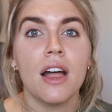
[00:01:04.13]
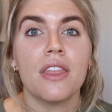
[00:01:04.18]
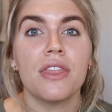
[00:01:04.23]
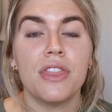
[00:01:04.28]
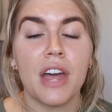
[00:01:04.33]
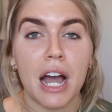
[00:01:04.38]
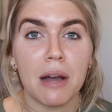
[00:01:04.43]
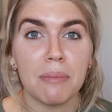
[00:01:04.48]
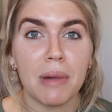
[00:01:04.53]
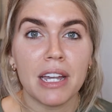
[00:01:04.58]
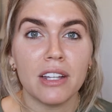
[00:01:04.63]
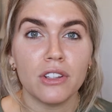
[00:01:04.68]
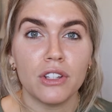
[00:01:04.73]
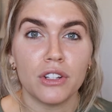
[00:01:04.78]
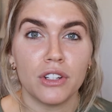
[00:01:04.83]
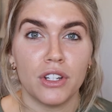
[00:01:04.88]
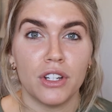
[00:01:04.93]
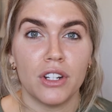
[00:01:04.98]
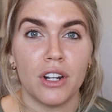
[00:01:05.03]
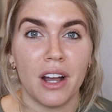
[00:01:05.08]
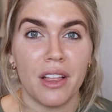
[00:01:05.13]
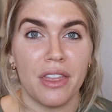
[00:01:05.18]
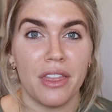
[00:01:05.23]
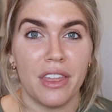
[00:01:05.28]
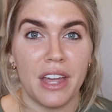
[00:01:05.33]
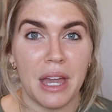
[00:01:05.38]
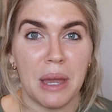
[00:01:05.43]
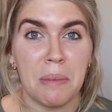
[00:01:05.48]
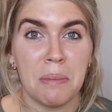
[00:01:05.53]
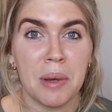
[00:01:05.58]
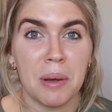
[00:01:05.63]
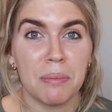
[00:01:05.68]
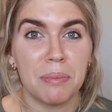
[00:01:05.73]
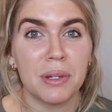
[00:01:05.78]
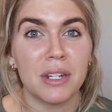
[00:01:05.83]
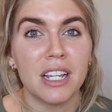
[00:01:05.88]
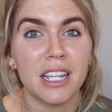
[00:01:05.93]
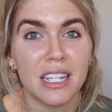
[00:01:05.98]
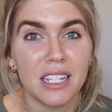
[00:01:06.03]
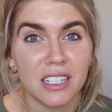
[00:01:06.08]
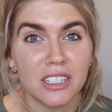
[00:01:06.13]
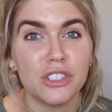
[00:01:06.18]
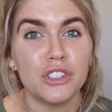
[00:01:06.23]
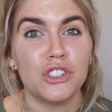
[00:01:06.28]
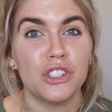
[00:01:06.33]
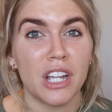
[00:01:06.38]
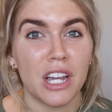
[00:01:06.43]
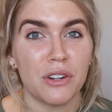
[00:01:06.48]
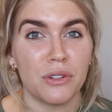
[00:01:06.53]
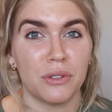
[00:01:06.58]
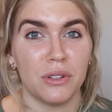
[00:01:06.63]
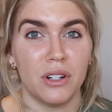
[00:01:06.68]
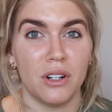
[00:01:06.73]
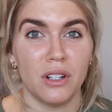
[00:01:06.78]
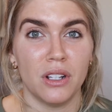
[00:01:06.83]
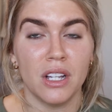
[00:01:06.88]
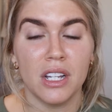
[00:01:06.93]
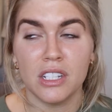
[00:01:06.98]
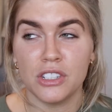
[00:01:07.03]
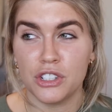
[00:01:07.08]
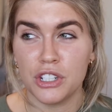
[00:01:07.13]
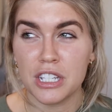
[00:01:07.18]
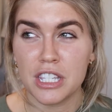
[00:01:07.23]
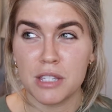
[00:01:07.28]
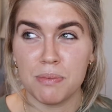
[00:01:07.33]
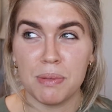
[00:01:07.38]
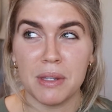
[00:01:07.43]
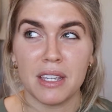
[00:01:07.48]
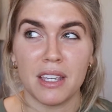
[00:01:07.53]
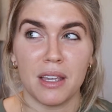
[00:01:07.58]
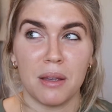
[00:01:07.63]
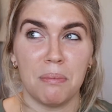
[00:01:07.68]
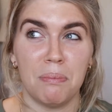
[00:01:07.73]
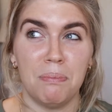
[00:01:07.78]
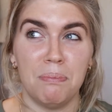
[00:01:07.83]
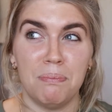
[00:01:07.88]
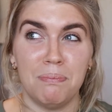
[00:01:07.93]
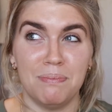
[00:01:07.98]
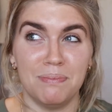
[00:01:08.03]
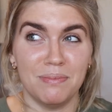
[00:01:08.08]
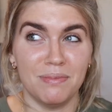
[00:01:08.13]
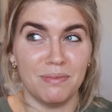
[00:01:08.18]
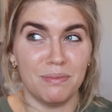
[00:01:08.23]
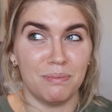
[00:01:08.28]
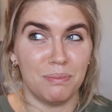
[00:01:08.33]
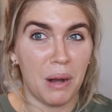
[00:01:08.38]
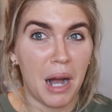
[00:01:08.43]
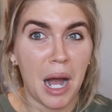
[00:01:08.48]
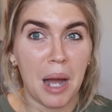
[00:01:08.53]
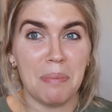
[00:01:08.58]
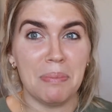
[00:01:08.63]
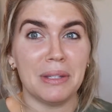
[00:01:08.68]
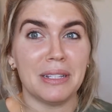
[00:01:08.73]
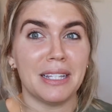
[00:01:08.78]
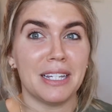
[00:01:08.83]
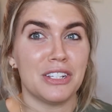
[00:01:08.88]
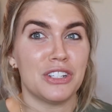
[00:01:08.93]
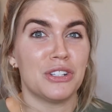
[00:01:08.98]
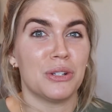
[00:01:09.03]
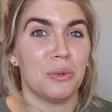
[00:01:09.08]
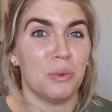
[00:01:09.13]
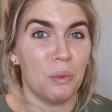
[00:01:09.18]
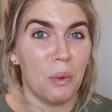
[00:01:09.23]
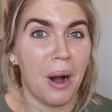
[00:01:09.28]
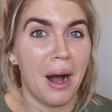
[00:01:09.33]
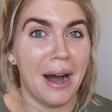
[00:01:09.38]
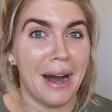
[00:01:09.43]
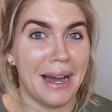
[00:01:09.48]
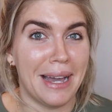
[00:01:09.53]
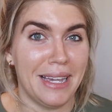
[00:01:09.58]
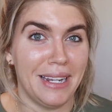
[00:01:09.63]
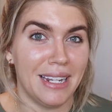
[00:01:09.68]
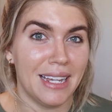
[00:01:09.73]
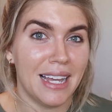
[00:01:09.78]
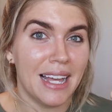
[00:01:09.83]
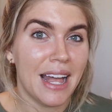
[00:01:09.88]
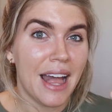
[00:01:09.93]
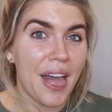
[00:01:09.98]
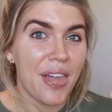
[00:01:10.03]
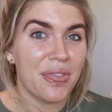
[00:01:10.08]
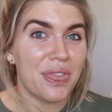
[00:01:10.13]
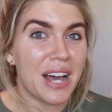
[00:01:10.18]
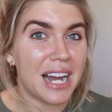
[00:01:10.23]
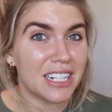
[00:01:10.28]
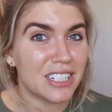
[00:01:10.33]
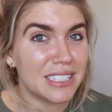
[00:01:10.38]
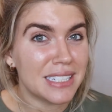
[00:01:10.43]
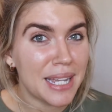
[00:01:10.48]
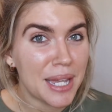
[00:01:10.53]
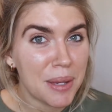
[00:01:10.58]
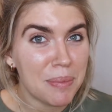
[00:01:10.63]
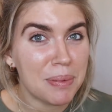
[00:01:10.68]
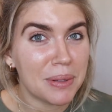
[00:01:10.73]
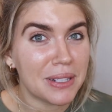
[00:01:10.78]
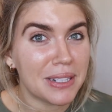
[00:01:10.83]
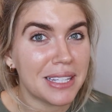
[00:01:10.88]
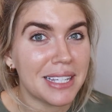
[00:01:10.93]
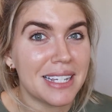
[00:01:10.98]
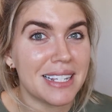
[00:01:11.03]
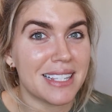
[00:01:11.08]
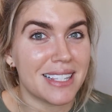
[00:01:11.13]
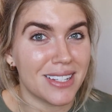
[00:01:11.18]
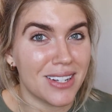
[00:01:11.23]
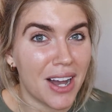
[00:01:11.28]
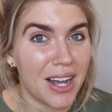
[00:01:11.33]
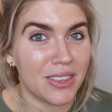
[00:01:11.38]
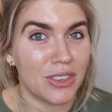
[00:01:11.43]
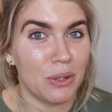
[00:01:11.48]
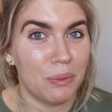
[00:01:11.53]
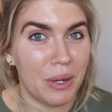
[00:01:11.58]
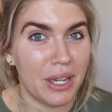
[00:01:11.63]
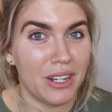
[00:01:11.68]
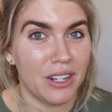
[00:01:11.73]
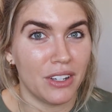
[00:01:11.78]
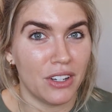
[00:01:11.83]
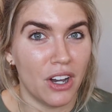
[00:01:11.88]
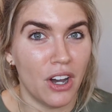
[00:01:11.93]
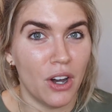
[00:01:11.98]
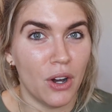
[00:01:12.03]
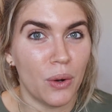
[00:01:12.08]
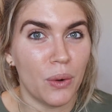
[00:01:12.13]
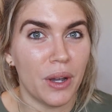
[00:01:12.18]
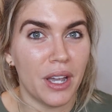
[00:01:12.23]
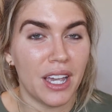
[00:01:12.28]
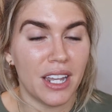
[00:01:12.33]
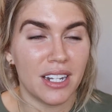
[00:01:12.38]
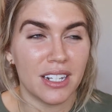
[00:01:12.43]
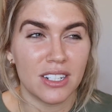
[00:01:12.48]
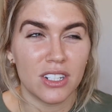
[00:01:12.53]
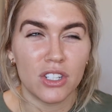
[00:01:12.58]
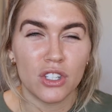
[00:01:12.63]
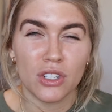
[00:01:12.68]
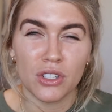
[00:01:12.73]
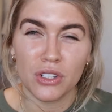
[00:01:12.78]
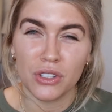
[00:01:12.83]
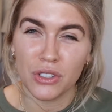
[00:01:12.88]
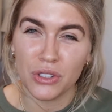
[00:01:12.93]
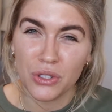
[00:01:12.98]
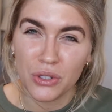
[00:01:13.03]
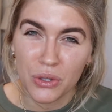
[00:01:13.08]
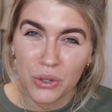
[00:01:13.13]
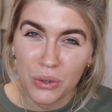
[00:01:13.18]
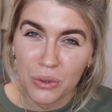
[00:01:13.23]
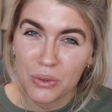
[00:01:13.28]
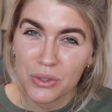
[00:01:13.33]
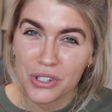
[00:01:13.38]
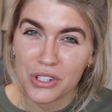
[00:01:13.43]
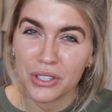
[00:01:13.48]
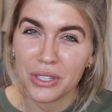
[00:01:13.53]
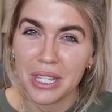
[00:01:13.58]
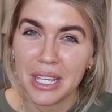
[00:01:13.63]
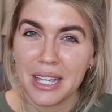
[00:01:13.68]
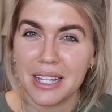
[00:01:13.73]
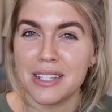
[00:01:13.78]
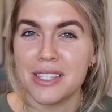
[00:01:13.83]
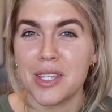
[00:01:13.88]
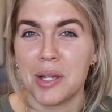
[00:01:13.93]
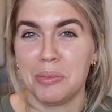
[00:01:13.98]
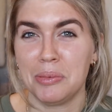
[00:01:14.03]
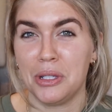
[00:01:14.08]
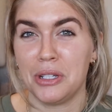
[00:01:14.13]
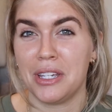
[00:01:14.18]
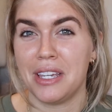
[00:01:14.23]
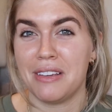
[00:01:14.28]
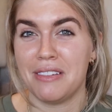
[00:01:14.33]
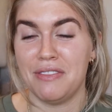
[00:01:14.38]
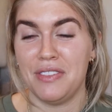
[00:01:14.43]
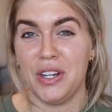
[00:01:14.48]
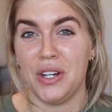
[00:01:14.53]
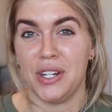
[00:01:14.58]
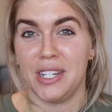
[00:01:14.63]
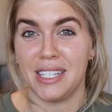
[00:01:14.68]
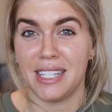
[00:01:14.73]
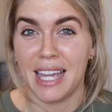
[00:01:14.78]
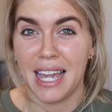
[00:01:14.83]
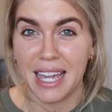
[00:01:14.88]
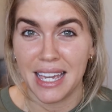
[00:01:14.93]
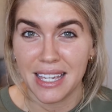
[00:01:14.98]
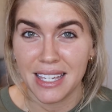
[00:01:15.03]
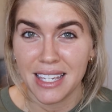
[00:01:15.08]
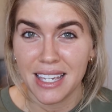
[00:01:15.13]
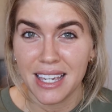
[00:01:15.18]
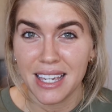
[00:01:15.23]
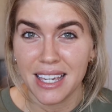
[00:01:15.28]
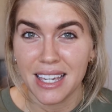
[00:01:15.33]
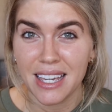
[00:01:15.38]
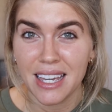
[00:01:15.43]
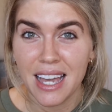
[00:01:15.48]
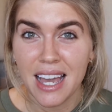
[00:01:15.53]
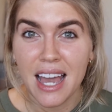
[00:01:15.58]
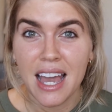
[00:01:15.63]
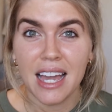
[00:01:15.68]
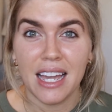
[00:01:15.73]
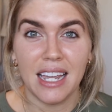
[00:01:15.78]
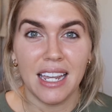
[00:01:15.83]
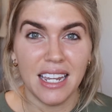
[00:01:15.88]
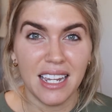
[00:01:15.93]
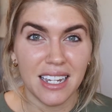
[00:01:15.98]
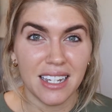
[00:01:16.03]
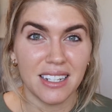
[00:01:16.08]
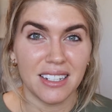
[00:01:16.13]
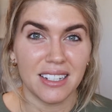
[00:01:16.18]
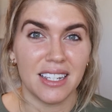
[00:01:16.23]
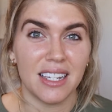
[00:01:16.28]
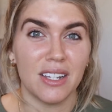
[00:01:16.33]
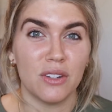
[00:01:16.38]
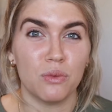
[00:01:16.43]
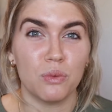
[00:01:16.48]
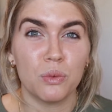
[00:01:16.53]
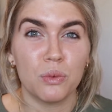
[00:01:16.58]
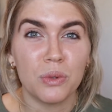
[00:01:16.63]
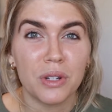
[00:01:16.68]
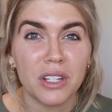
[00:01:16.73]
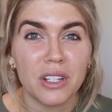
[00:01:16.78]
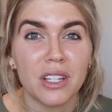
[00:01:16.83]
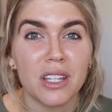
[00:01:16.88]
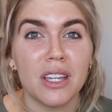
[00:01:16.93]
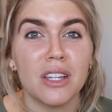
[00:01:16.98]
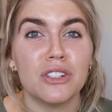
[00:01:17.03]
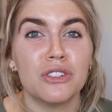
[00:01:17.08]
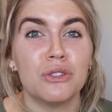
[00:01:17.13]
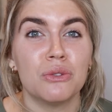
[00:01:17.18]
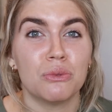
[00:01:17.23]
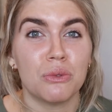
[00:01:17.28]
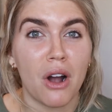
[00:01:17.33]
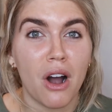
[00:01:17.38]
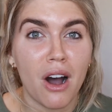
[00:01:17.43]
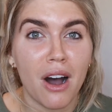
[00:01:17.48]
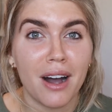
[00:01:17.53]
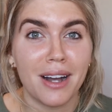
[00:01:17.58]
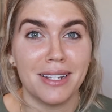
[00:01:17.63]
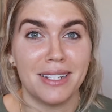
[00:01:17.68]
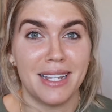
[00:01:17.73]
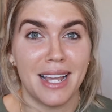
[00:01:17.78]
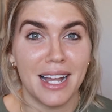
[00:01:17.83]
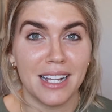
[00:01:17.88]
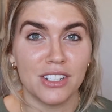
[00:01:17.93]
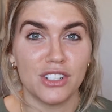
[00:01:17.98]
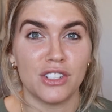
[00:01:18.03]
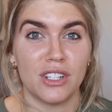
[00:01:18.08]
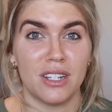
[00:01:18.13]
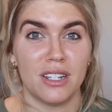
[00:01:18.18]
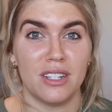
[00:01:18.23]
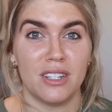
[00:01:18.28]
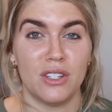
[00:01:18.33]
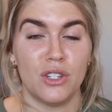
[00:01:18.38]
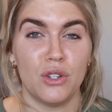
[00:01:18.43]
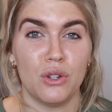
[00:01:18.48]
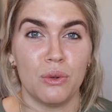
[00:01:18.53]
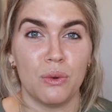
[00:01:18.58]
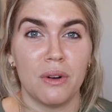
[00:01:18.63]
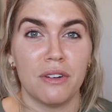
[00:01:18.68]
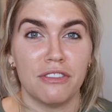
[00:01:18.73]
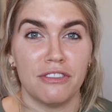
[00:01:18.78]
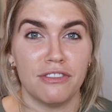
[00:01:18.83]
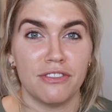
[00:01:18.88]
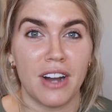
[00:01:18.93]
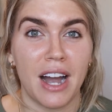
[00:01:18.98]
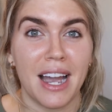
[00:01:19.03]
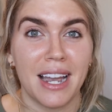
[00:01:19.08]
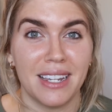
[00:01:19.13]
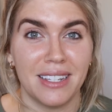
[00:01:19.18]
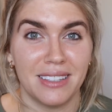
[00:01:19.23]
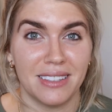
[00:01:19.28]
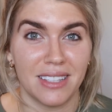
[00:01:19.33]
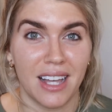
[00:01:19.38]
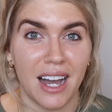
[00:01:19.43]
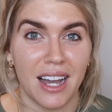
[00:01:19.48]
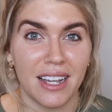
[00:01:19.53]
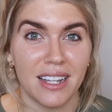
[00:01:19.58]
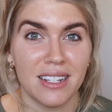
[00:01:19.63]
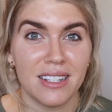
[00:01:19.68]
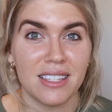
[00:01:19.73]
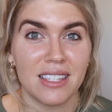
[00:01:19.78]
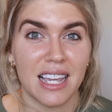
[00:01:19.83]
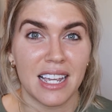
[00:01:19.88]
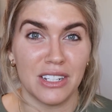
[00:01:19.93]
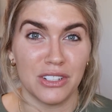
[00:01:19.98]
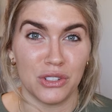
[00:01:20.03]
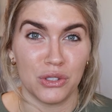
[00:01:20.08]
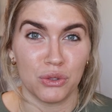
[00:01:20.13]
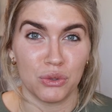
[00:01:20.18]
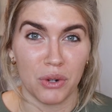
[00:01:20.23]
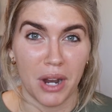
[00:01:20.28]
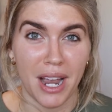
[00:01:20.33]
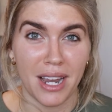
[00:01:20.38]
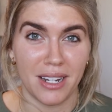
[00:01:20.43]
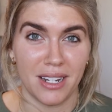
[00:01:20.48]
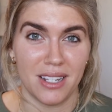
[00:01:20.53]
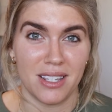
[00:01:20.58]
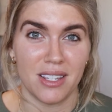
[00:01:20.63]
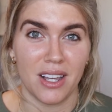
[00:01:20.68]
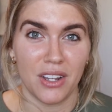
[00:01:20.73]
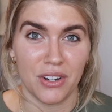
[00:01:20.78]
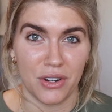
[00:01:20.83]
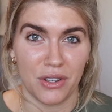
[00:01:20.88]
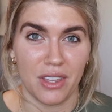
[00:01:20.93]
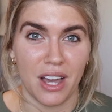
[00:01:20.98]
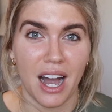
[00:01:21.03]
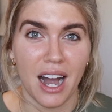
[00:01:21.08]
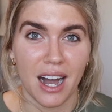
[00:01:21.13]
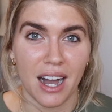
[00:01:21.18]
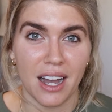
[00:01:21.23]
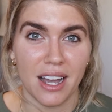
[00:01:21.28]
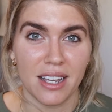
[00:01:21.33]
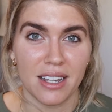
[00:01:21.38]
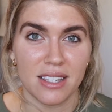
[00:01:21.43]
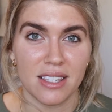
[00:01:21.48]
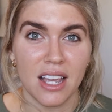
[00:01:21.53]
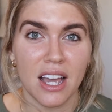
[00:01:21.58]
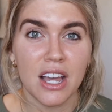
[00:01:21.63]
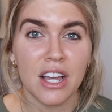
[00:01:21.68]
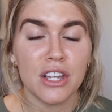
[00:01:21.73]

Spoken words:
That might look good on them, but in general, just speaking population-wide, that typically is not the way to go, and it usually ends up looking very cakey and can really draw attention to fine lines and dryness under the eyes.